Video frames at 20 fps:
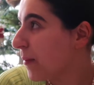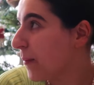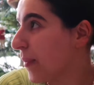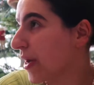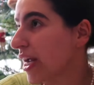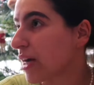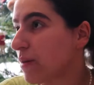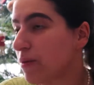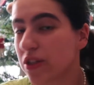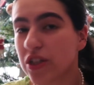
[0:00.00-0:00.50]

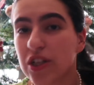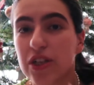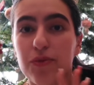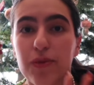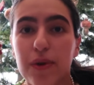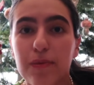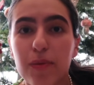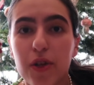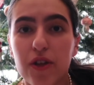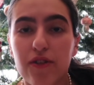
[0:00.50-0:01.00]
But I watched this
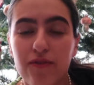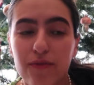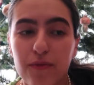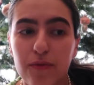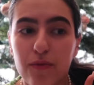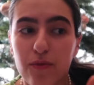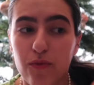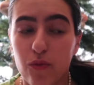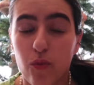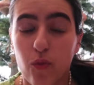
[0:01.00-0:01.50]
one
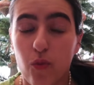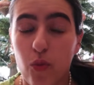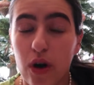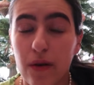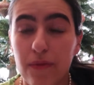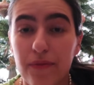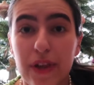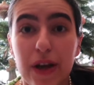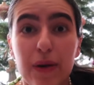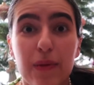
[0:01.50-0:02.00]

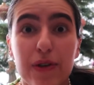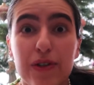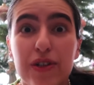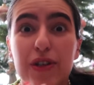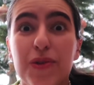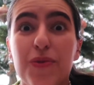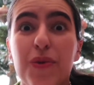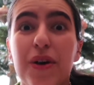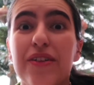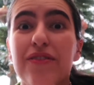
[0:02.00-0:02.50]

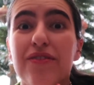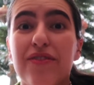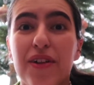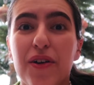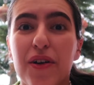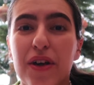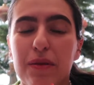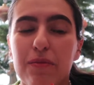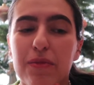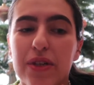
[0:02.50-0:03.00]

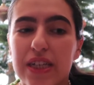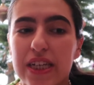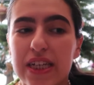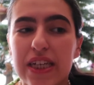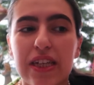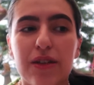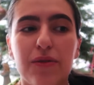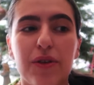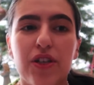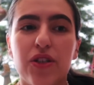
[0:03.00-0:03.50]
vlog in
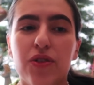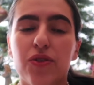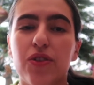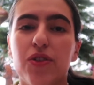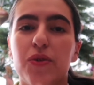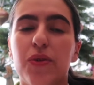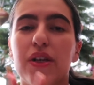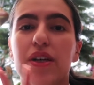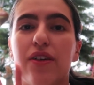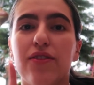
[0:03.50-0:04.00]
particular where she was
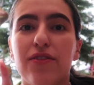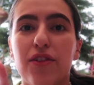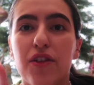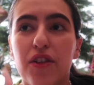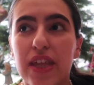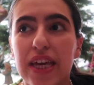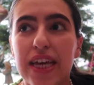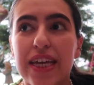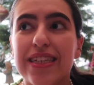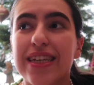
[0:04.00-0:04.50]
doing a few
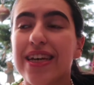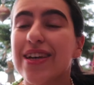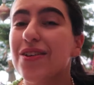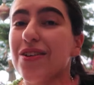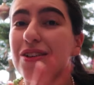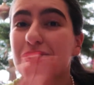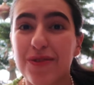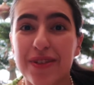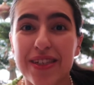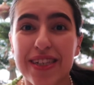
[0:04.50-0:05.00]
things like
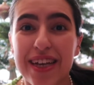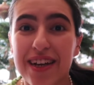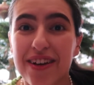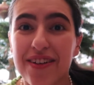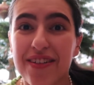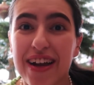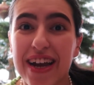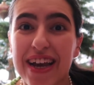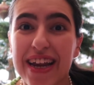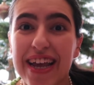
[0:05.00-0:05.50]
Christmas
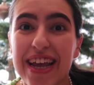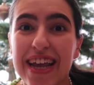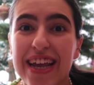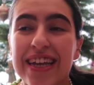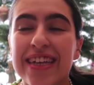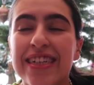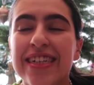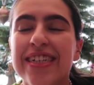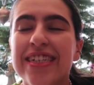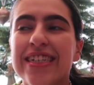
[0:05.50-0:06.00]
decorating,
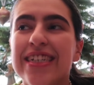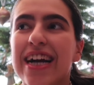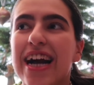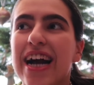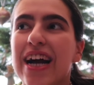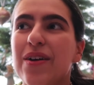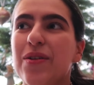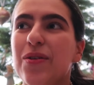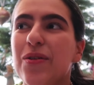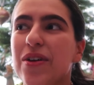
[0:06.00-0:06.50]

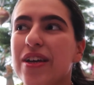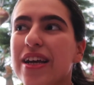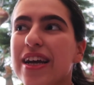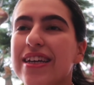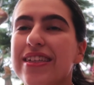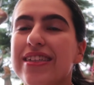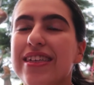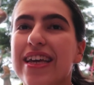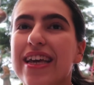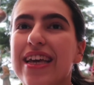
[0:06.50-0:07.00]

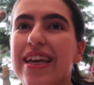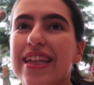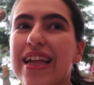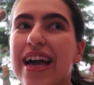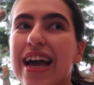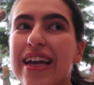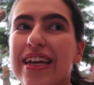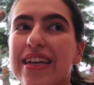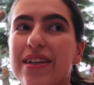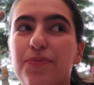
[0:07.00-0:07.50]
organizing
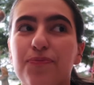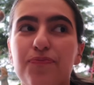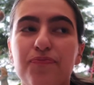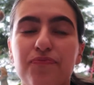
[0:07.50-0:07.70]
like